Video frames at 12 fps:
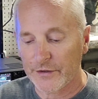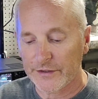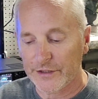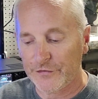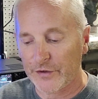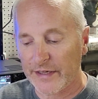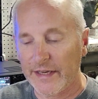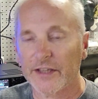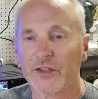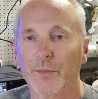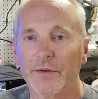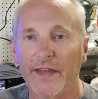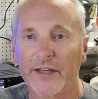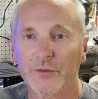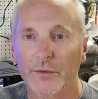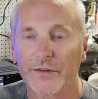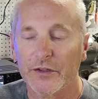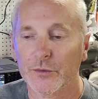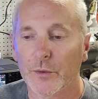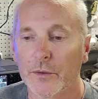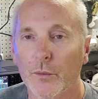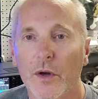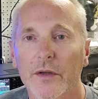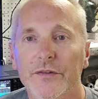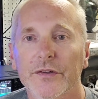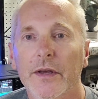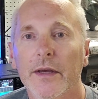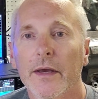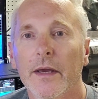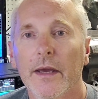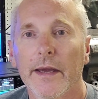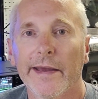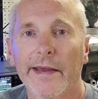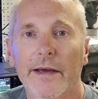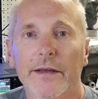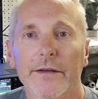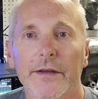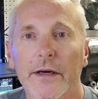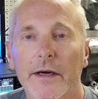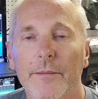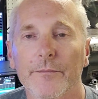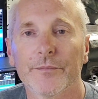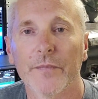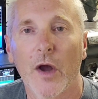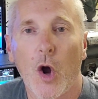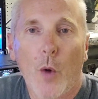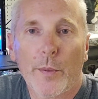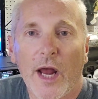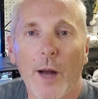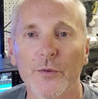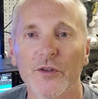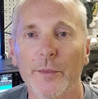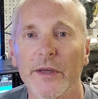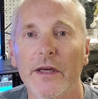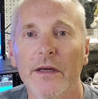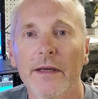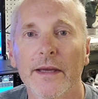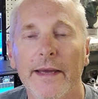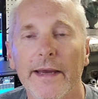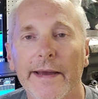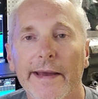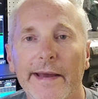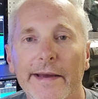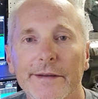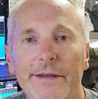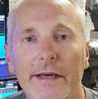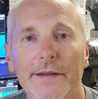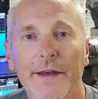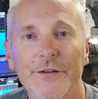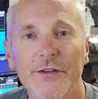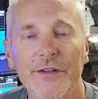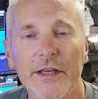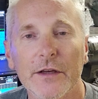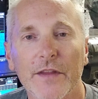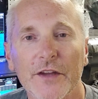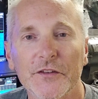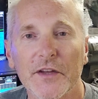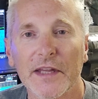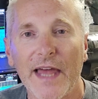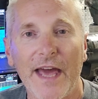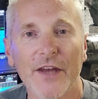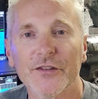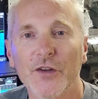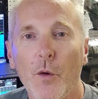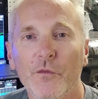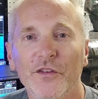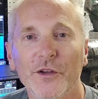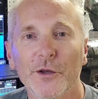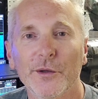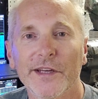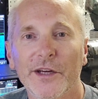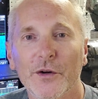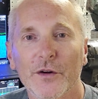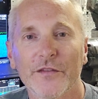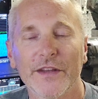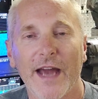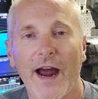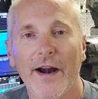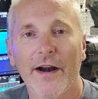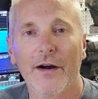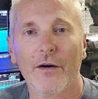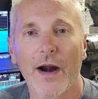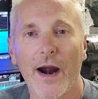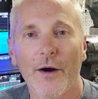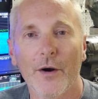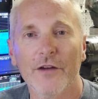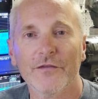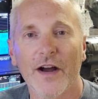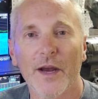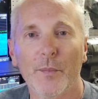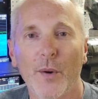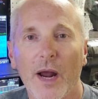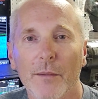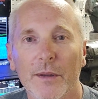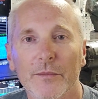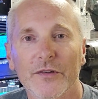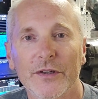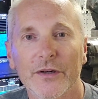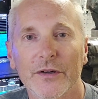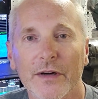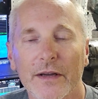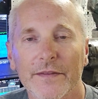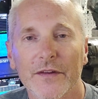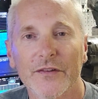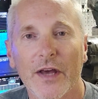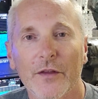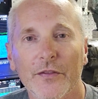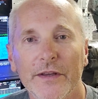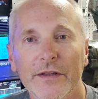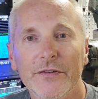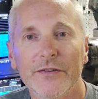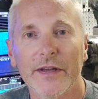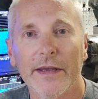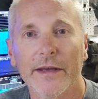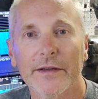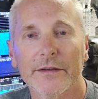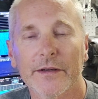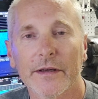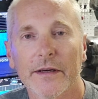different kits, but that's what this one was. And hope it helps some of you. And that's the deal. That's the last, hopefully you'll hear of the RFI problems here in the Southeast. And